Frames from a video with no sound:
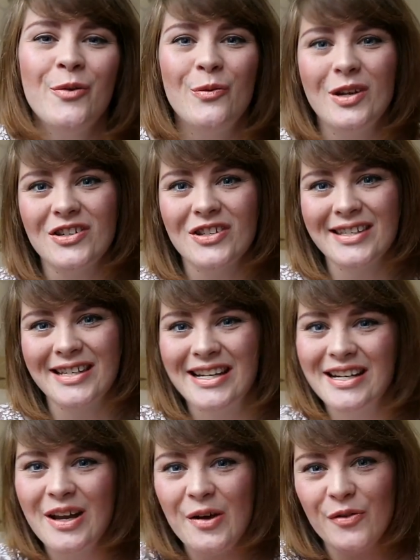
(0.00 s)
We just
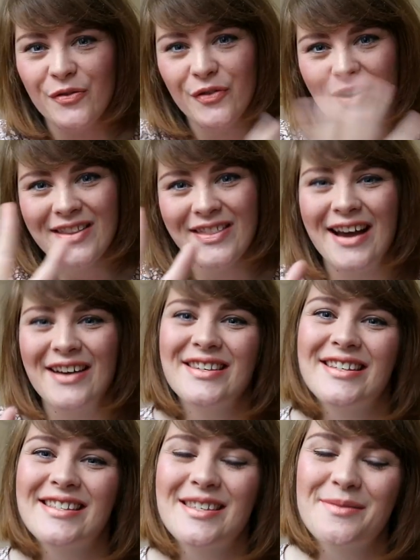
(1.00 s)
hit
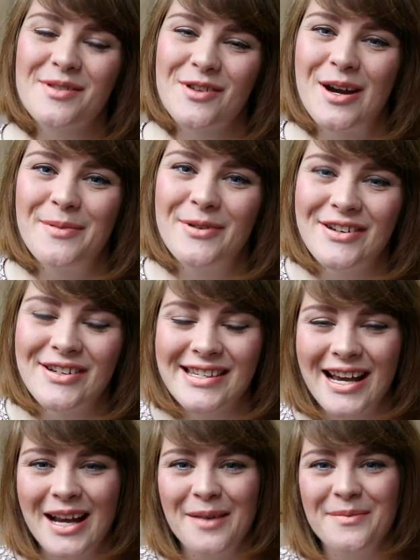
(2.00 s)
4,000 subscribers.
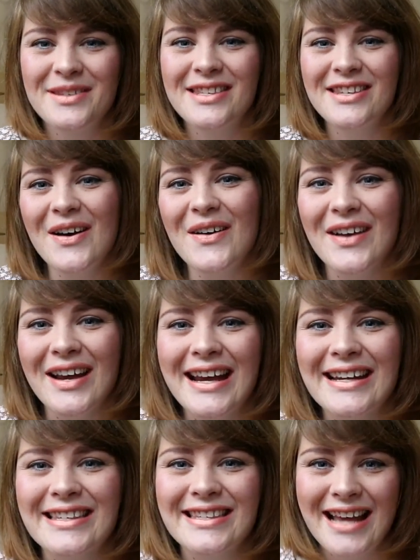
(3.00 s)
I'm so
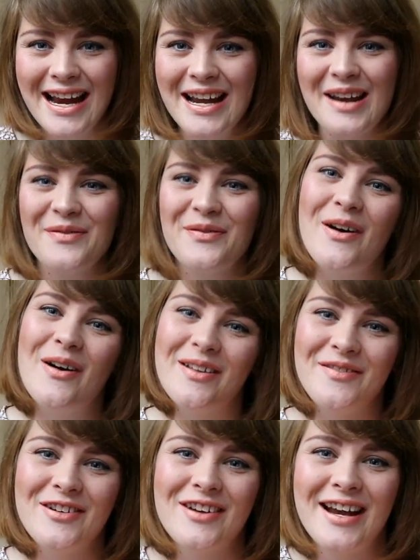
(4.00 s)
excited for all
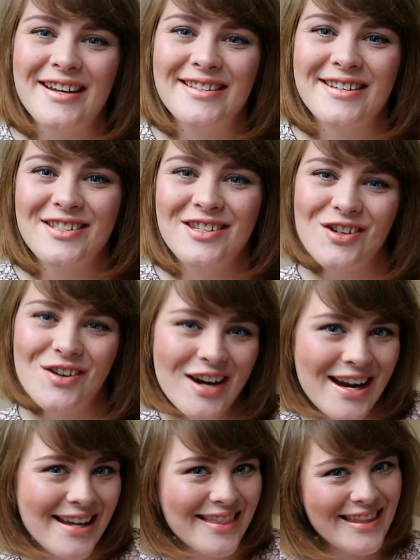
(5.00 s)
of you guys to
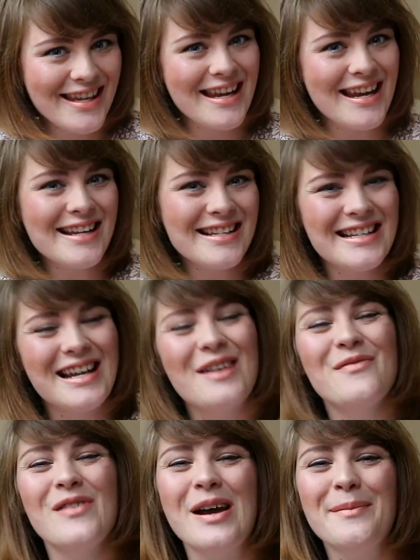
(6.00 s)
join the
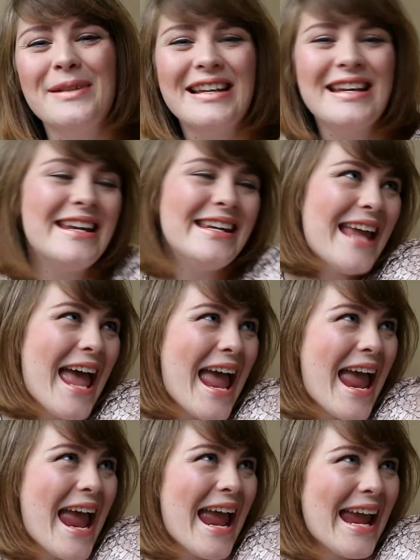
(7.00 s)
internet family.
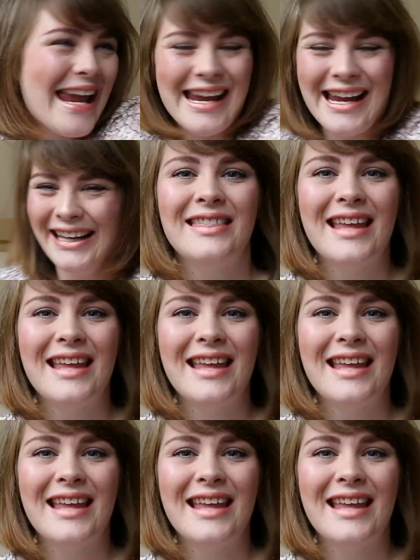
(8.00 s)
Yay!